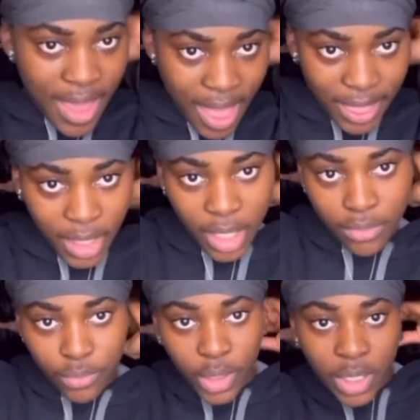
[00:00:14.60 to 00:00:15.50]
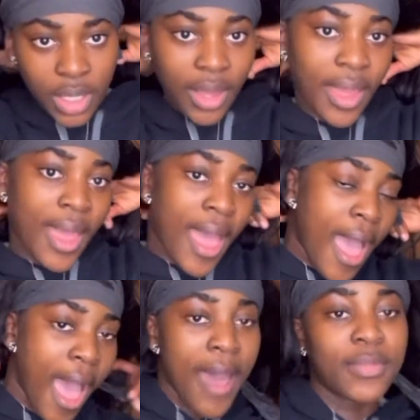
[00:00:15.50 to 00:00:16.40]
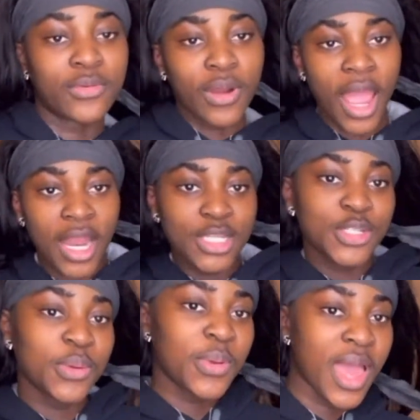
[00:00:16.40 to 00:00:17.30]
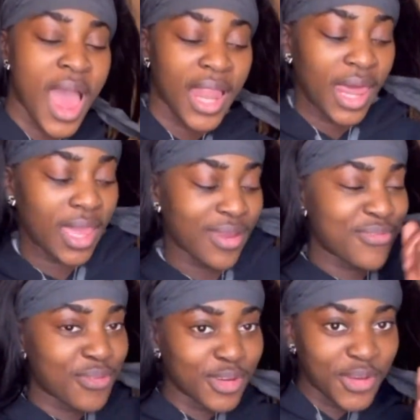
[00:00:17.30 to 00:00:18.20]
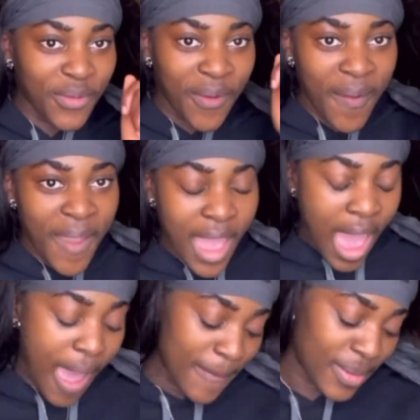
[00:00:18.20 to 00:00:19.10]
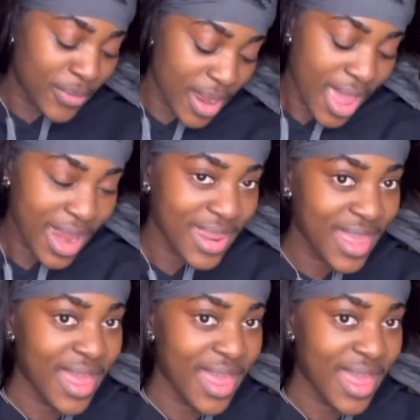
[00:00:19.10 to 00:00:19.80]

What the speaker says: Like I was here, I'm around you. Like I was here, I'm around you.